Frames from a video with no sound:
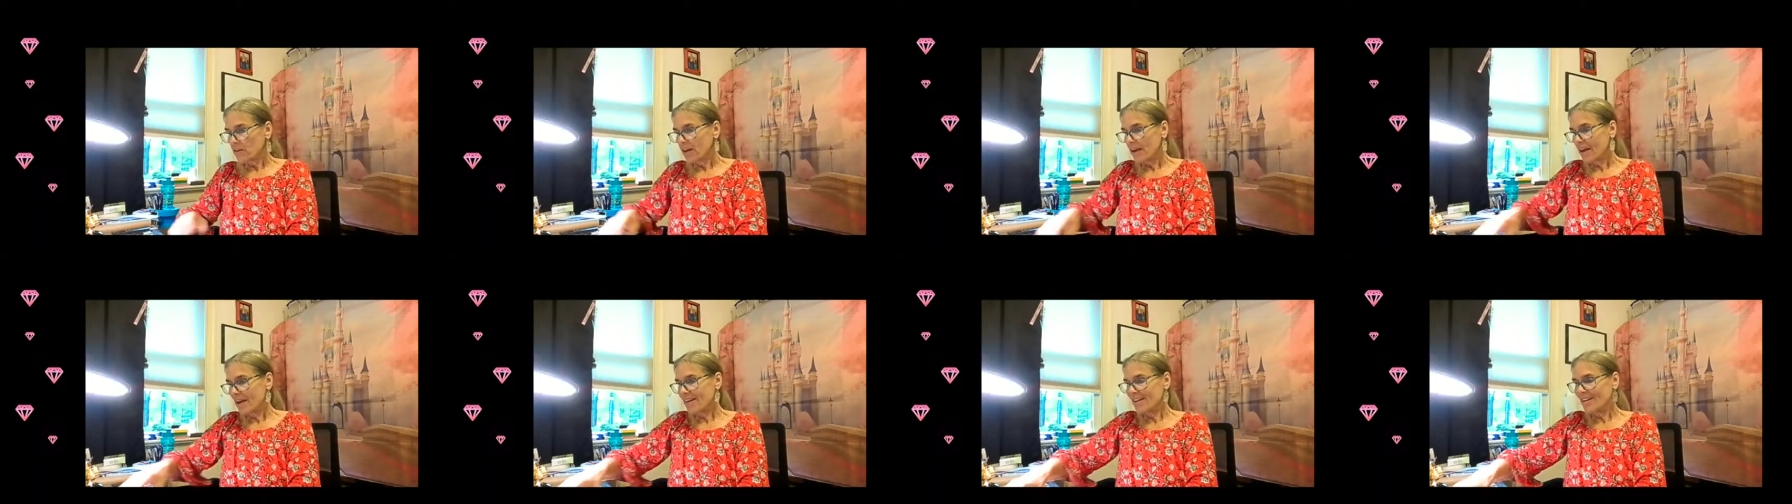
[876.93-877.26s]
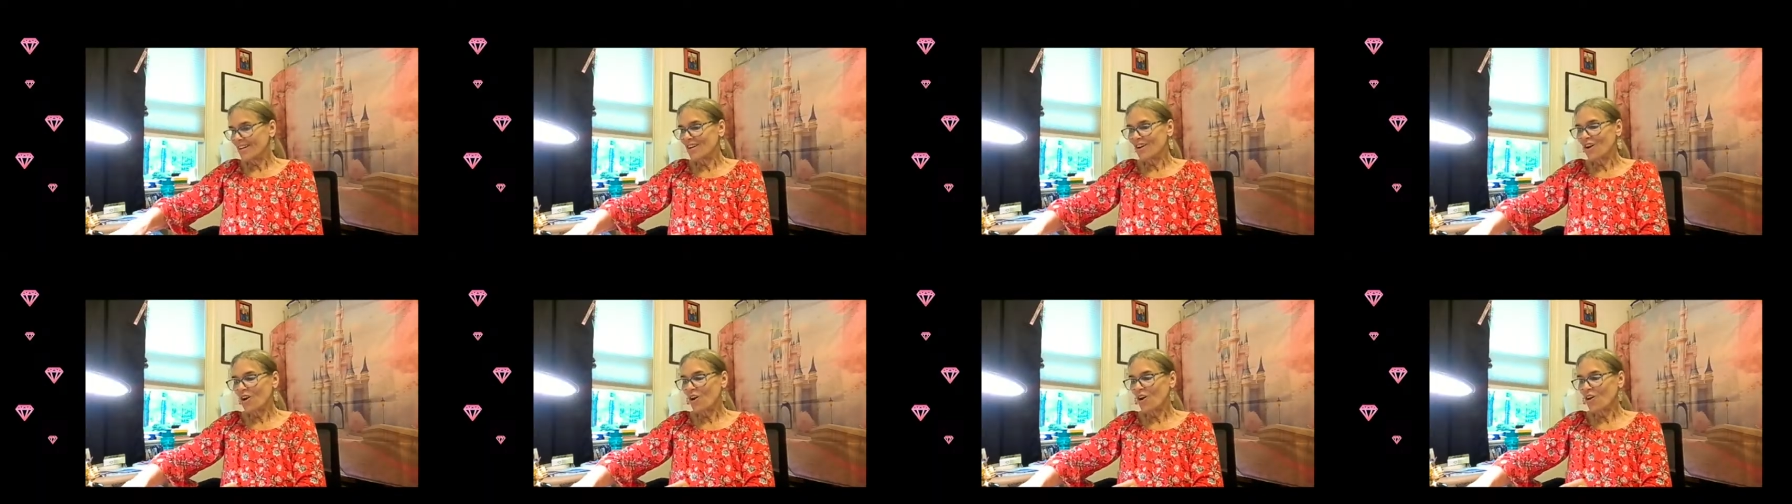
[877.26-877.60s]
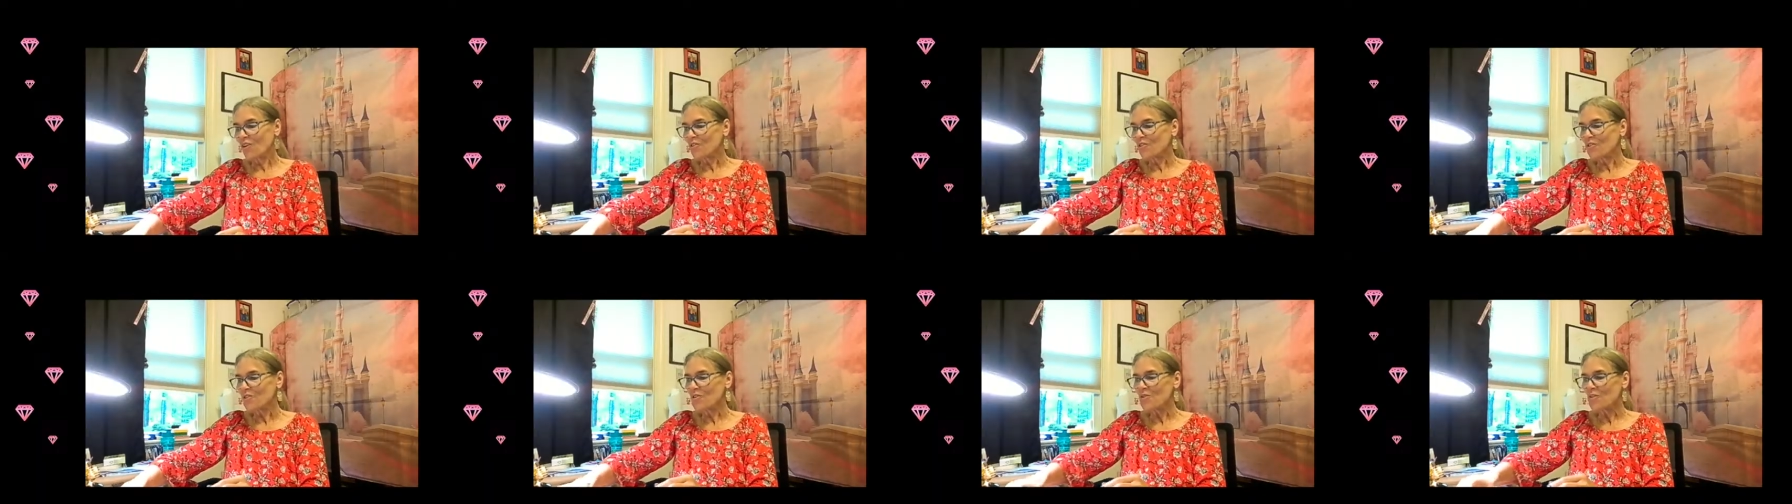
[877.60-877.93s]
it
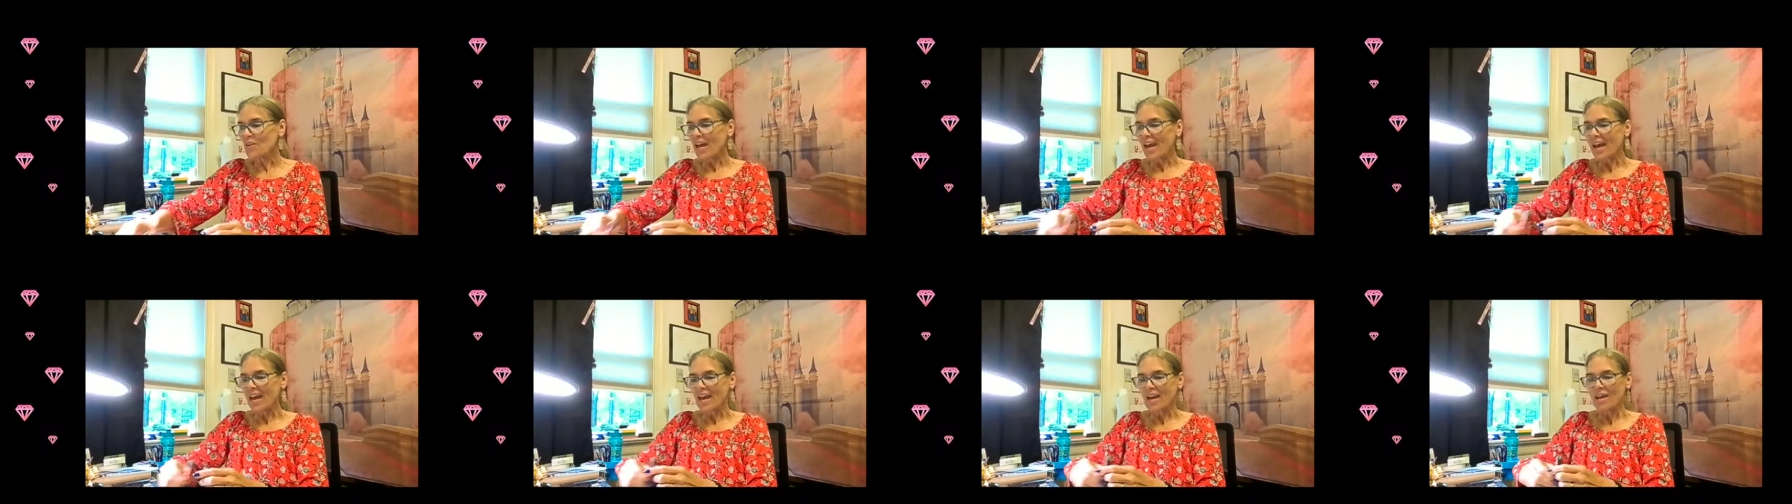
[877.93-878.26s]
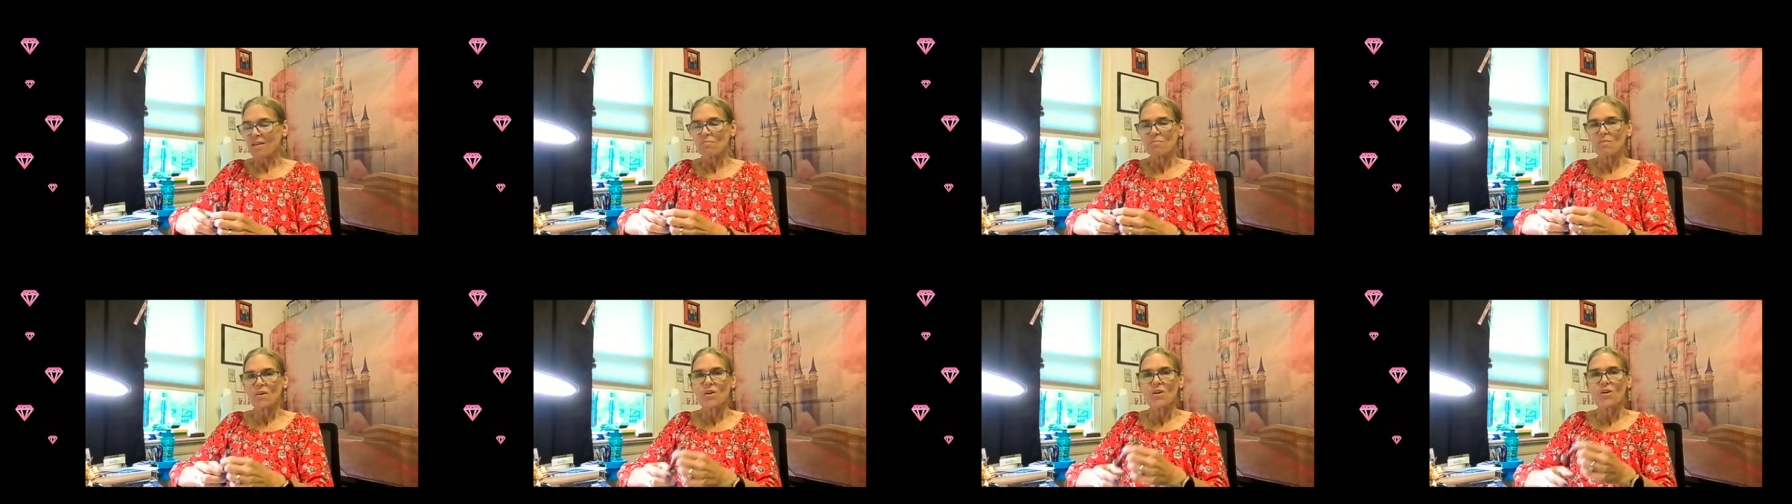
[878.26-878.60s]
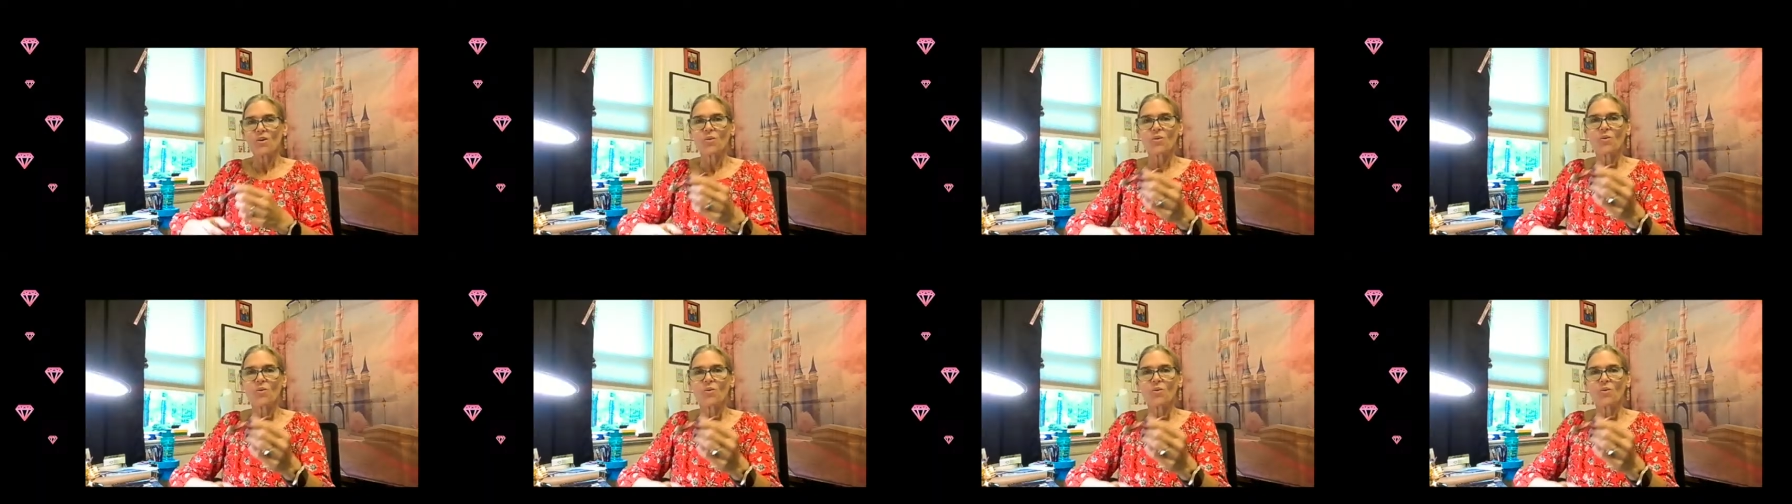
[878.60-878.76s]
also came